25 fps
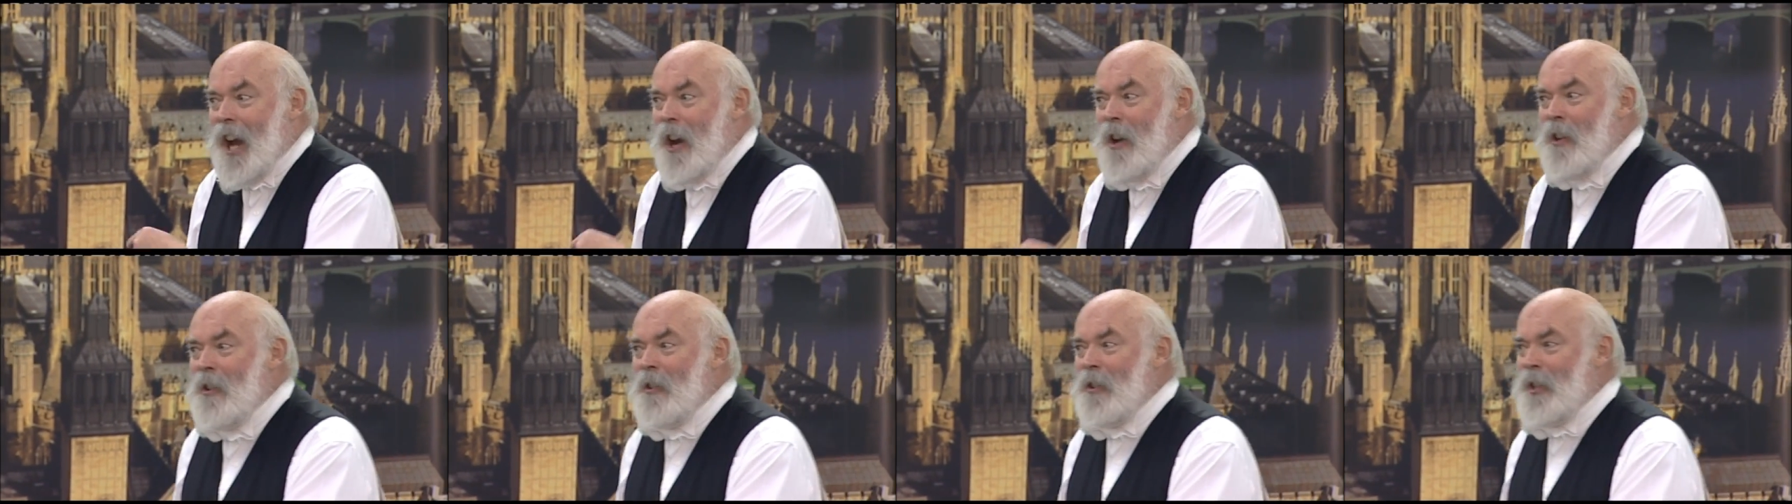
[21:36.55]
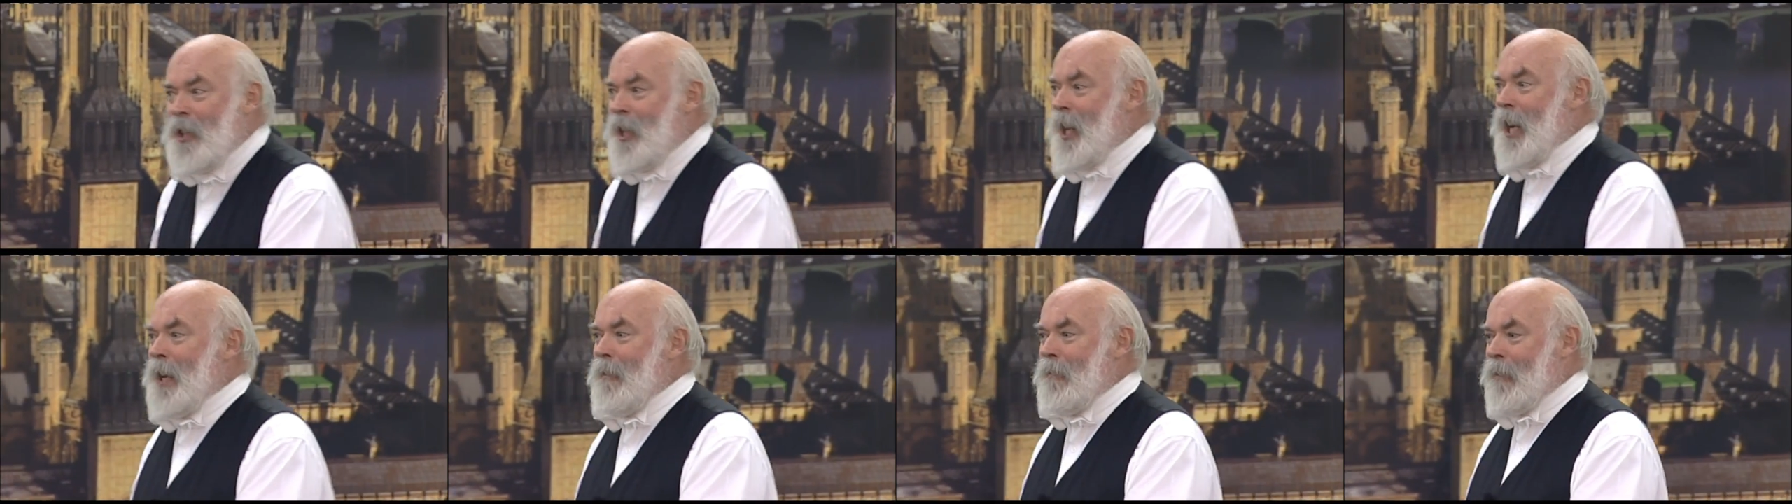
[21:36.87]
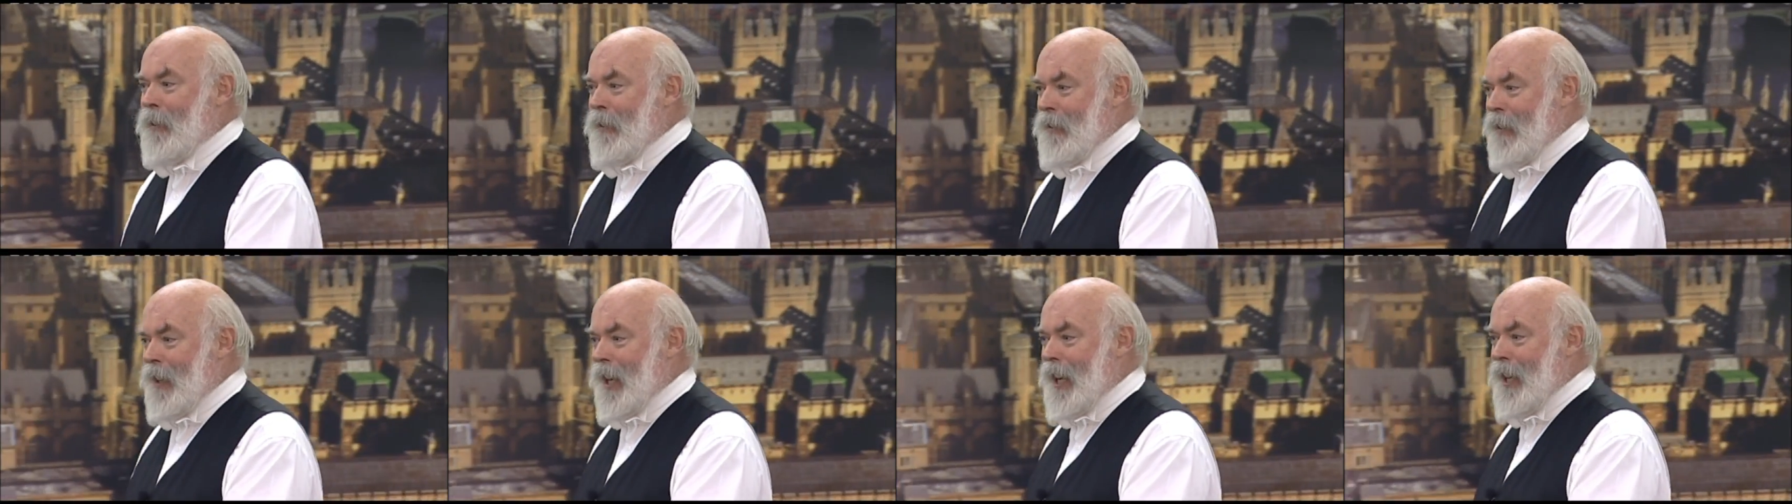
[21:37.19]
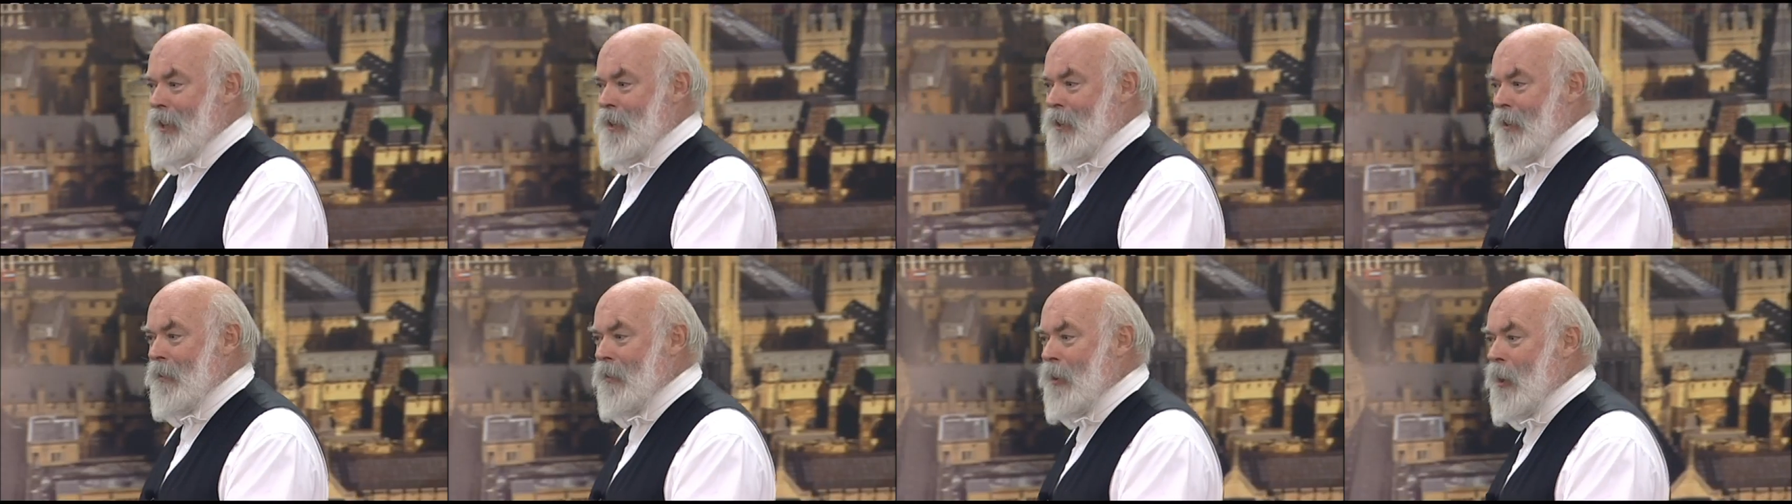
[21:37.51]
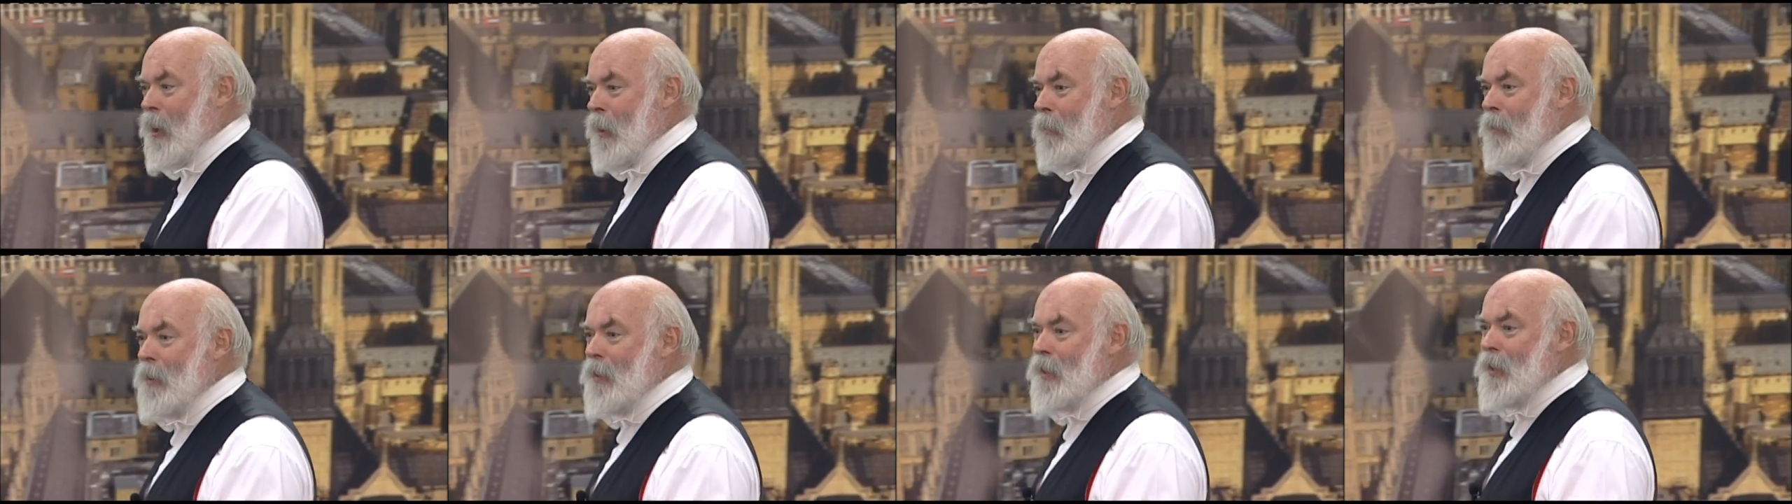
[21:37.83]
old chamber of the House of
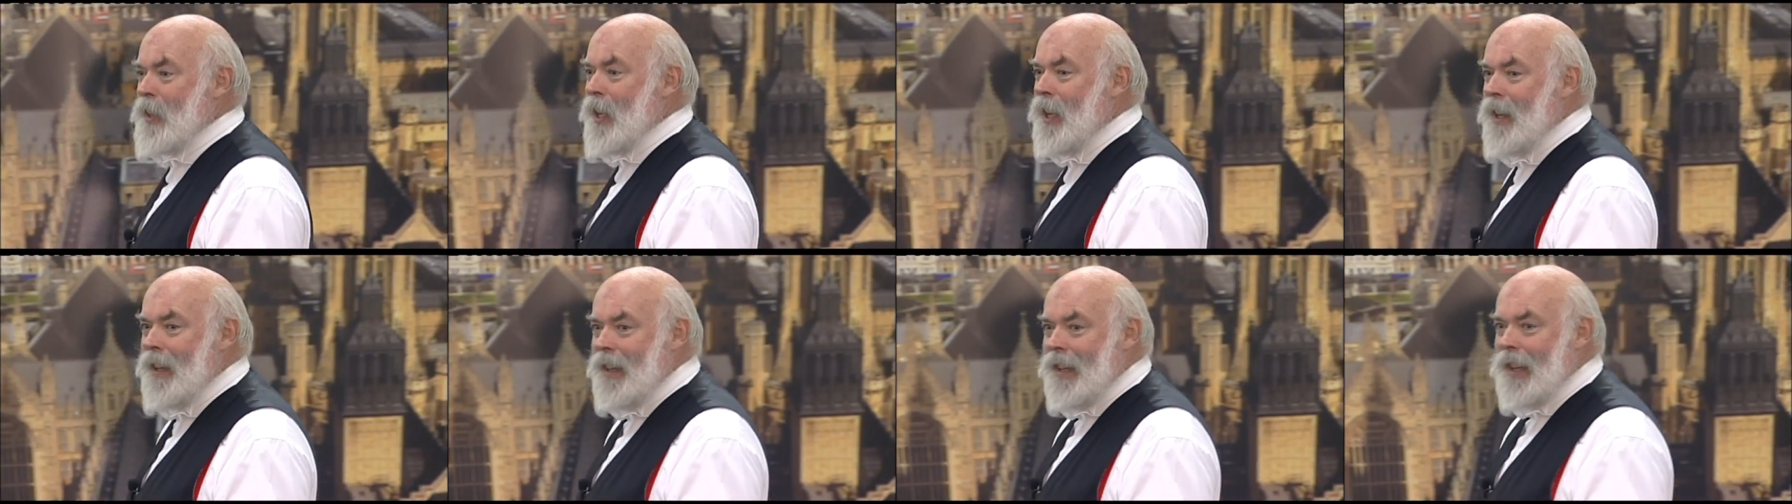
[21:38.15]
Commons,